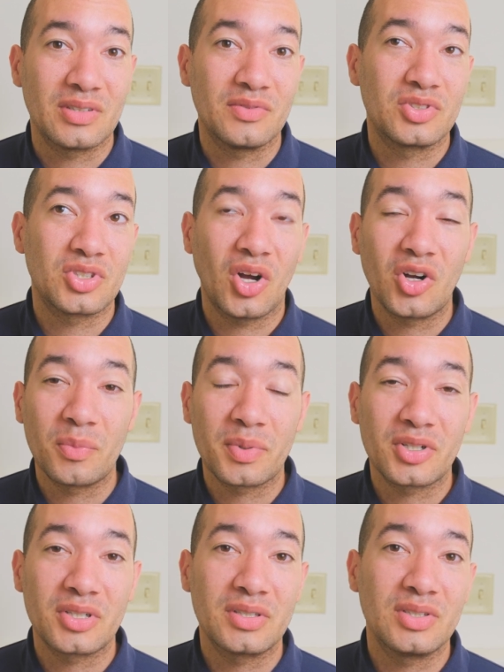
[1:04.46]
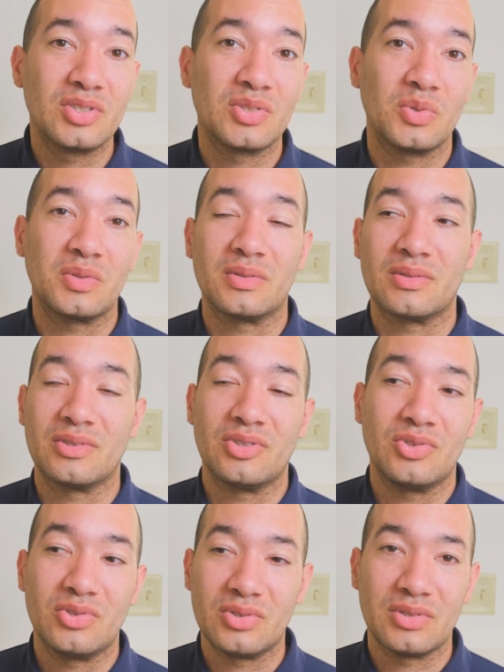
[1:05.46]
of songbirds or
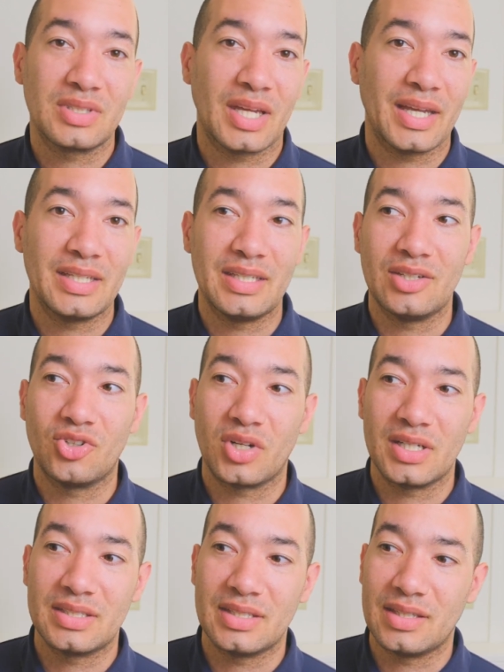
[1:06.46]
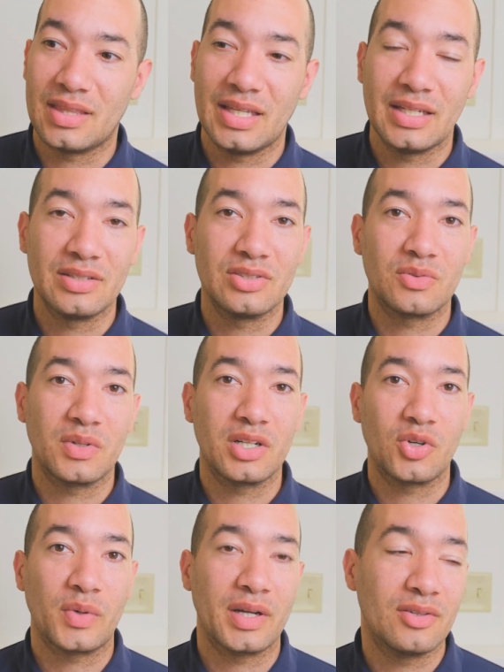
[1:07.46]
little tiny crazy things
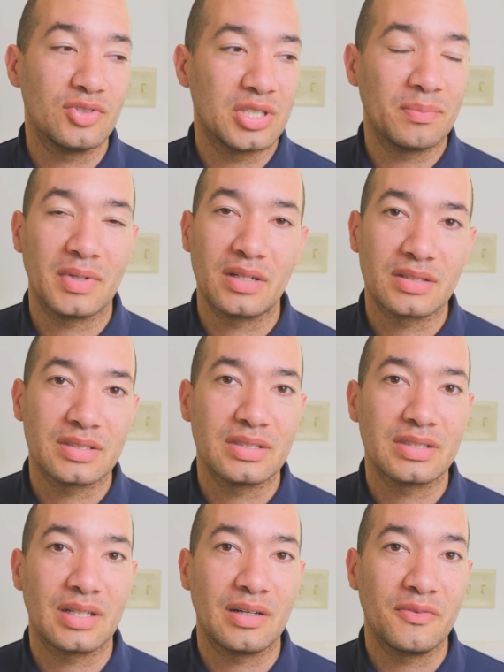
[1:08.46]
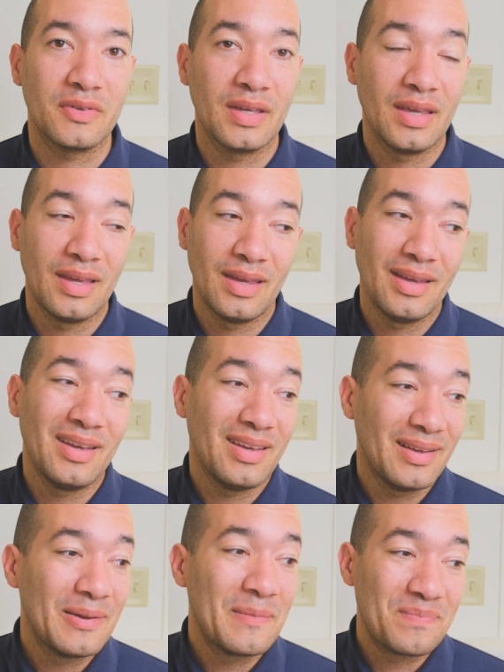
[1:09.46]
running around, chipmunks and stuff,
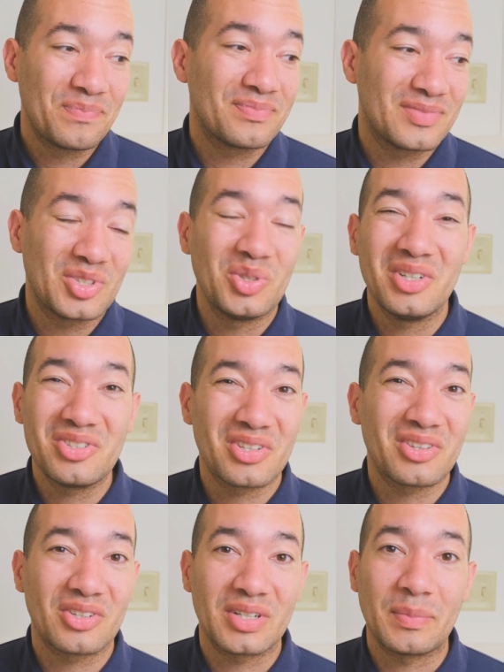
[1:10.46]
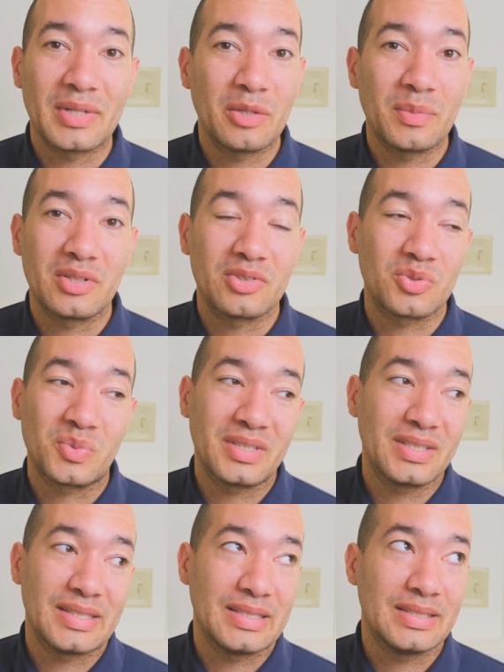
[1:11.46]
230 millimeters
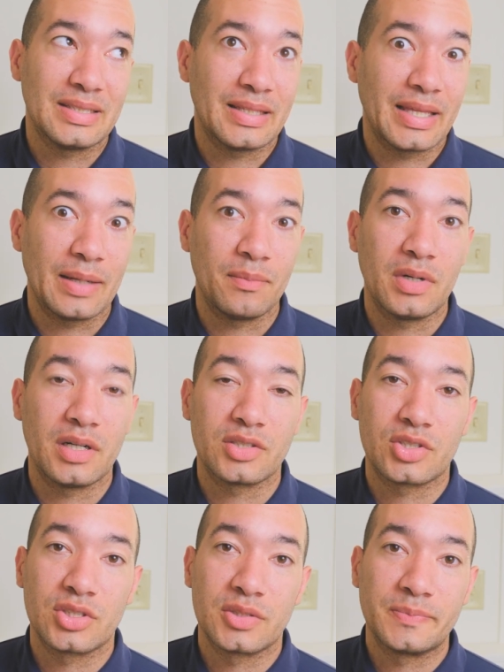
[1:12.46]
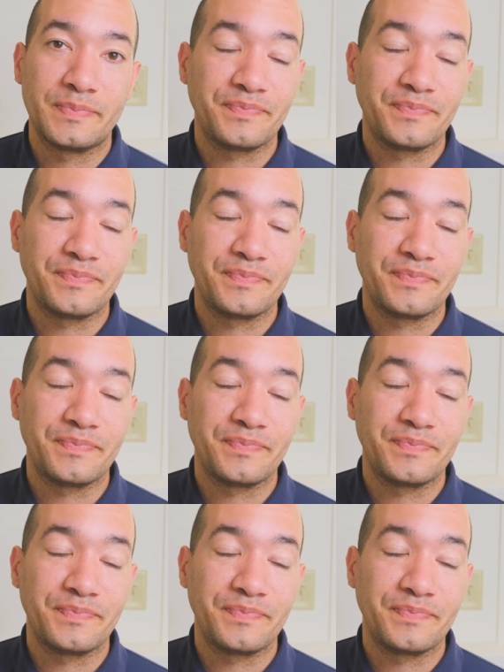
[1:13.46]
really isn't that much.